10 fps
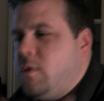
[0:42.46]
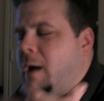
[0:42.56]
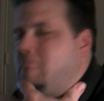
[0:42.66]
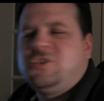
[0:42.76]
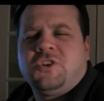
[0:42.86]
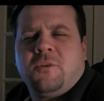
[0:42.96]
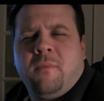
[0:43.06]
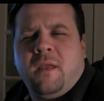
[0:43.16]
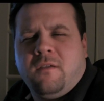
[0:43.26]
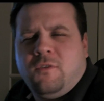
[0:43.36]
I'm sure
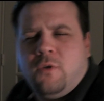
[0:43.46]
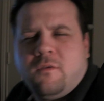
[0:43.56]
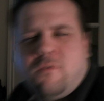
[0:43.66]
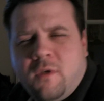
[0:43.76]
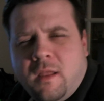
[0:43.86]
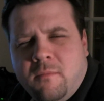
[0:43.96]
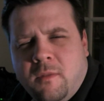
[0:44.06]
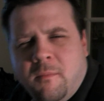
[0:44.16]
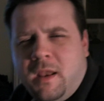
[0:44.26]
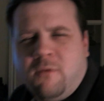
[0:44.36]
many of you have read
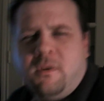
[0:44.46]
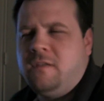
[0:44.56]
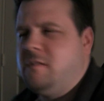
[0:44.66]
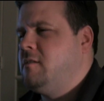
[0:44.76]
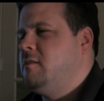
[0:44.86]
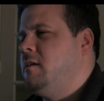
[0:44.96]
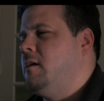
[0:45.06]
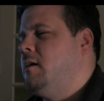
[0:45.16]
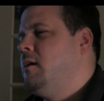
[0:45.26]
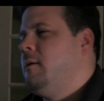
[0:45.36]
the many reasons, the